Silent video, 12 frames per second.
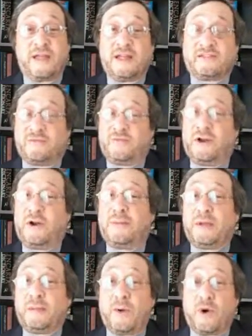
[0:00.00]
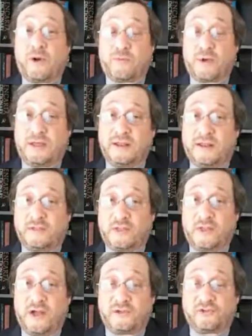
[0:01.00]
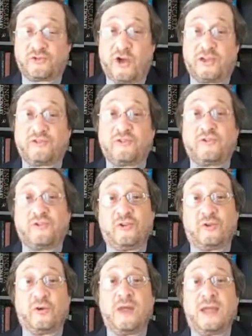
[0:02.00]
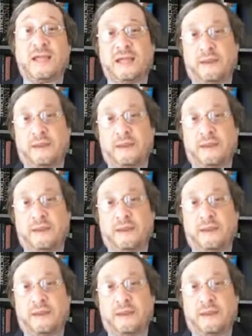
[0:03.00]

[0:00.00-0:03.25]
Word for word: That's a very big part of what Connect the Thoughts tries to do